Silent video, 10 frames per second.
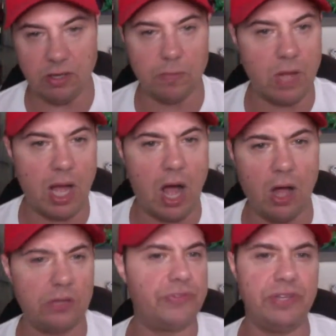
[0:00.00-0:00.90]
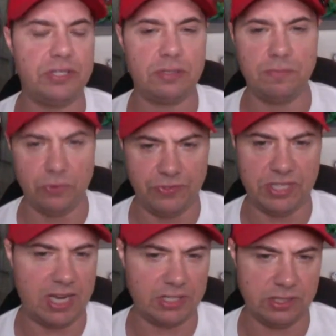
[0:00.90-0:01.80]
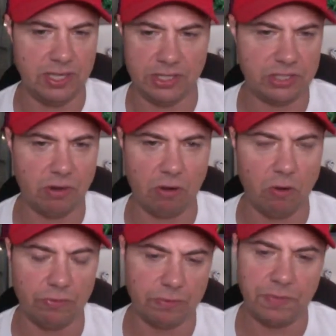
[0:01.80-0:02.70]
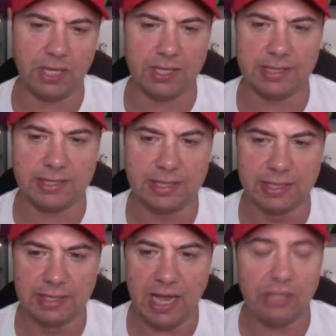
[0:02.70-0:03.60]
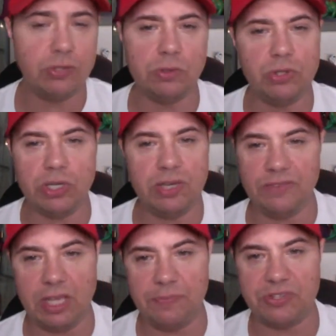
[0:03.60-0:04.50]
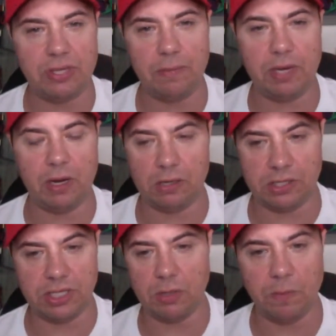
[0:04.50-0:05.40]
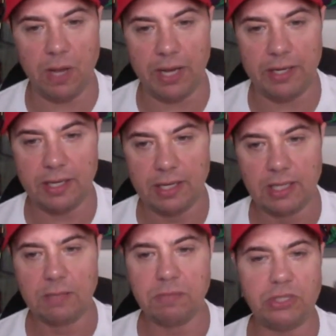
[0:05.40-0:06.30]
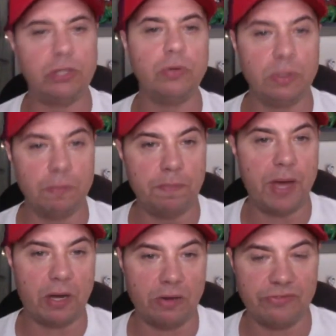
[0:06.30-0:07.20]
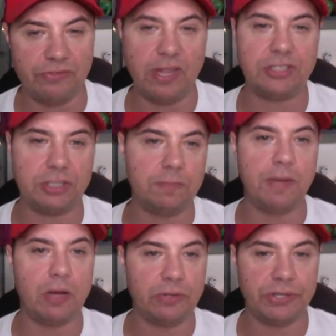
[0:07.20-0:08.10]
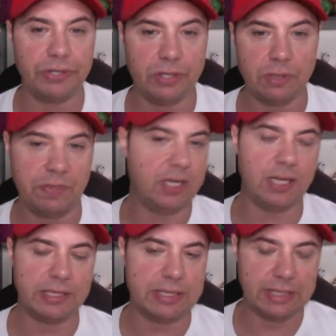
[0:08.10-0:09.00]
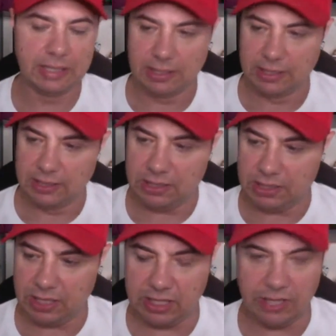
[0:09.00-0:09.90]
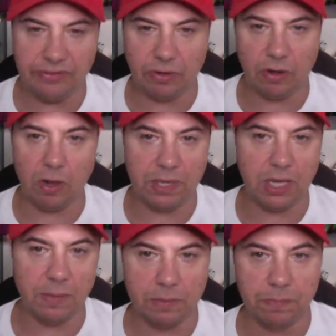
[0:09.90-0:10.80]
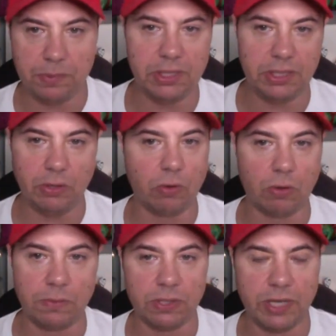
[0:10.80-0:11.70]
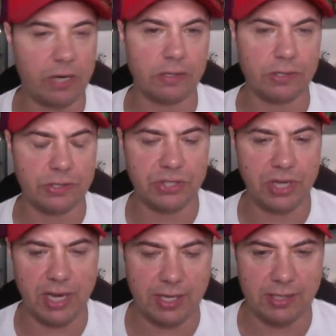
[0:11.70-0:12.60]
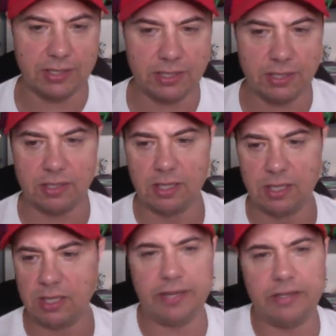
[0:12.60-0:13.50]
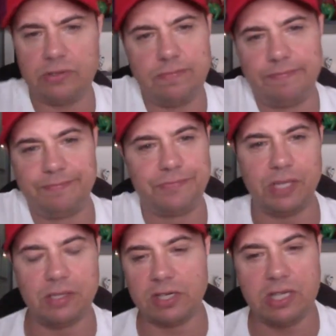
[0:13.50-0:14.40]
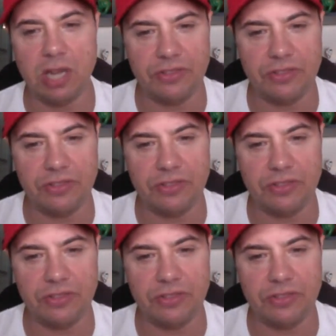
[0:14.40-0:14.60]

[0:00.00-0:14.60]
all of these movies actually and start over, because you can even keep the same characters. I don't mind, but do them better, flesh them out, because they're all become completely horrible characters, and like there's nothing